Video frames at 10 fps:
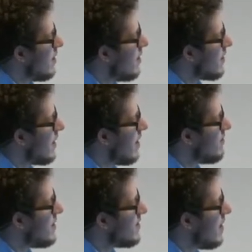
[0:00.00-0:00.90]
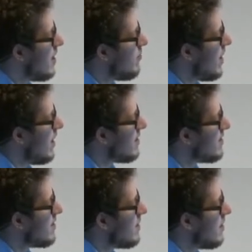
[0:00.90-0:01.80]
looking every time
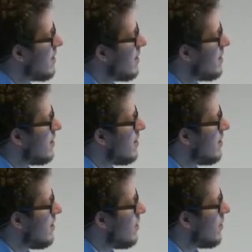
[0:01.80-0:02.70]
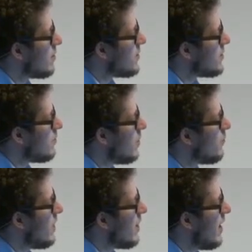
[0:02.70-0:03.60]
at just a
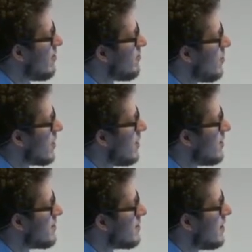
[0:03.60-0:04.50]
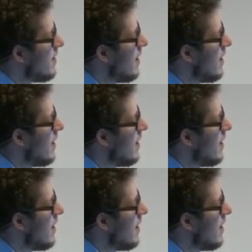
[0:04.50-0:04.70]
1 week ahead forecast